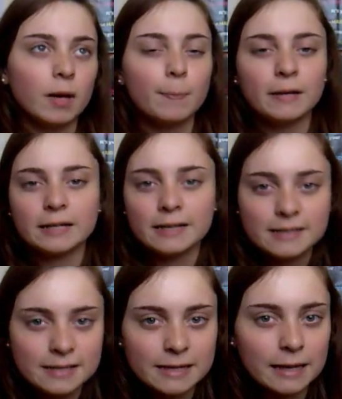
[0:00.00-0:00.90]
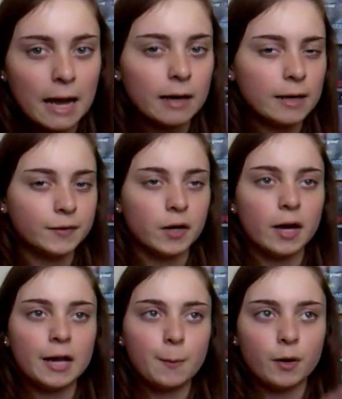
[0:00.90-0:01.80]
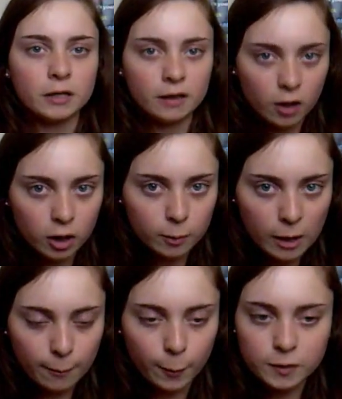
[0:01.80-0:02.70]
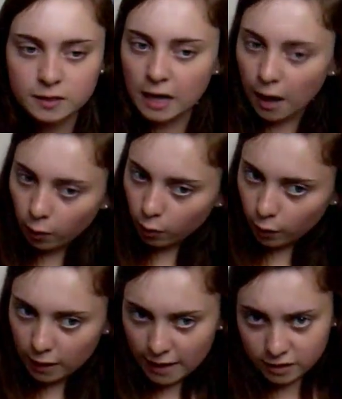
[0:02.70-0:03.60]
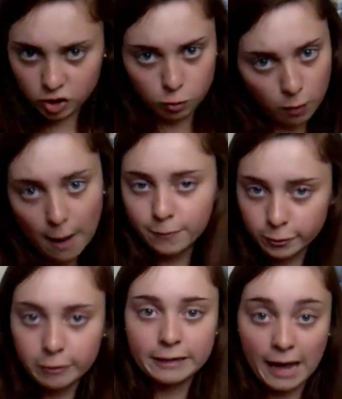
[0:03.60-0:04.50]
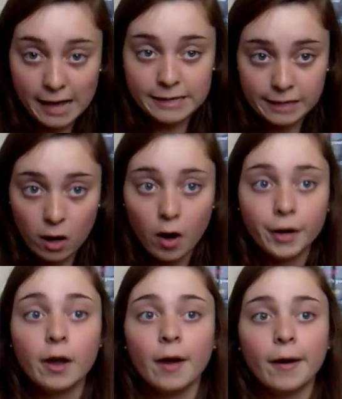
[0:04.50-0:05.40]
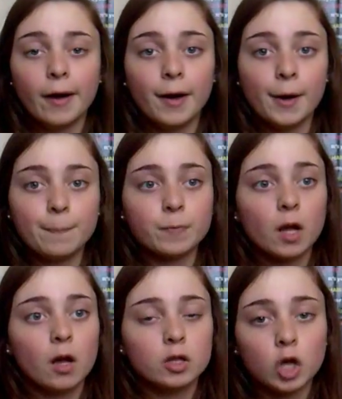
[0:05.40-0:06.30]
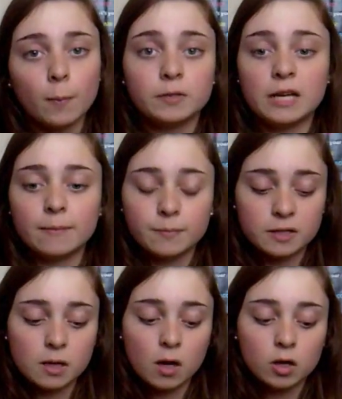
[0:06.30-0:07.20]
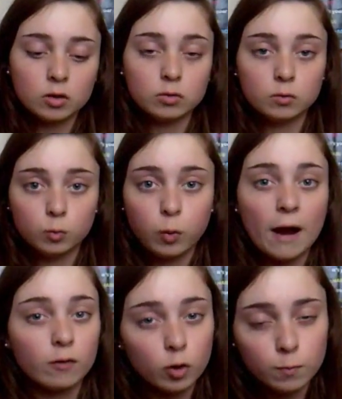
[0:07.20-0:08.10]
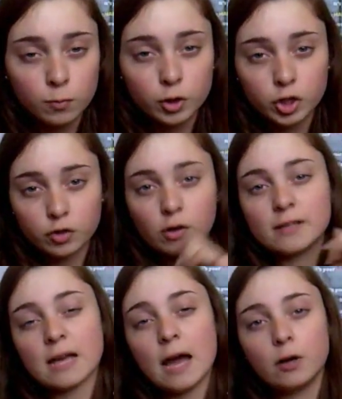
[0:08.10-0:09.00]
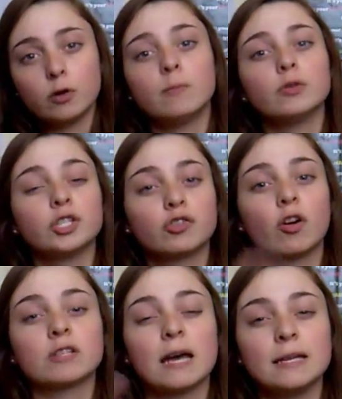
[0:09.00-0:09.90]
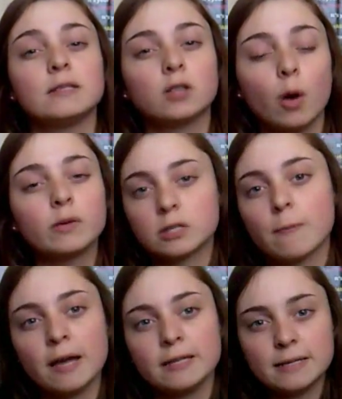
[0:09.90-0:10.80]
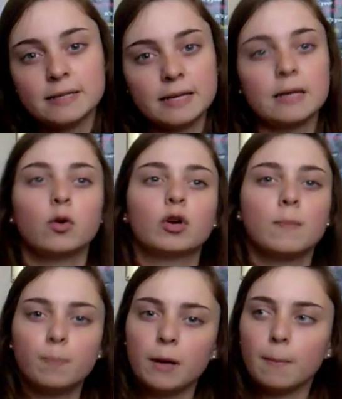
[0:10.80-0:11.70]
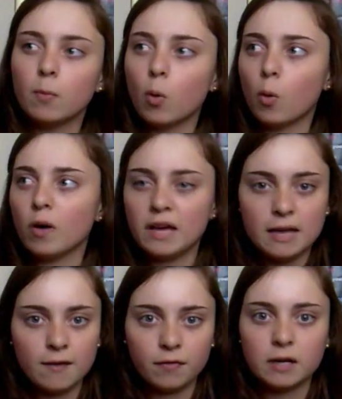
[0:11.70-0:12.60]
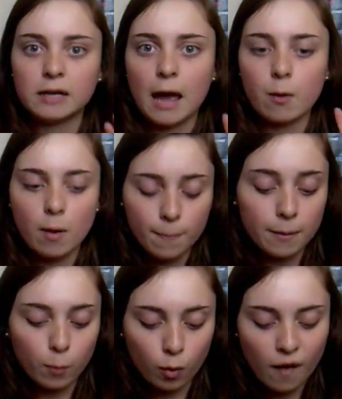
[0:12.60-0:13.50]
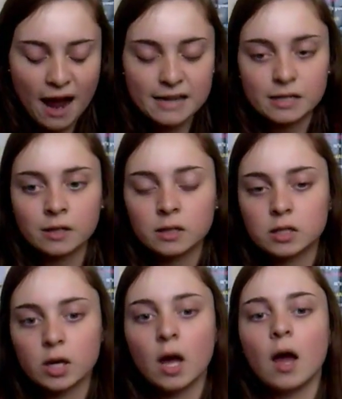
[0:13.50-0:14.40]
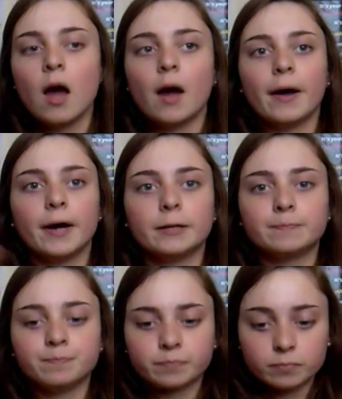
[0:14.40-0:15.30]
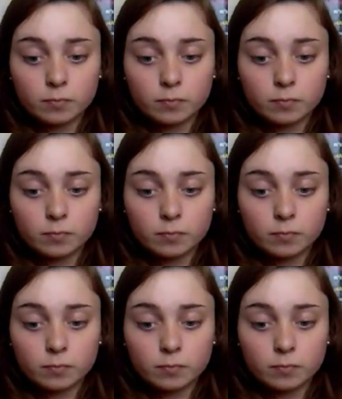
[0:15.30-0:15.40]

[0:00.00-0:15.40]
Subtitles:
a bit of concealer never hurt anybody. They're not going to be able to tell unless you absolutely cake it on. Top tips: wear a good moisturiser. A good moisturiser is going to make your skin look a bit more evened out, a bit more radiant. The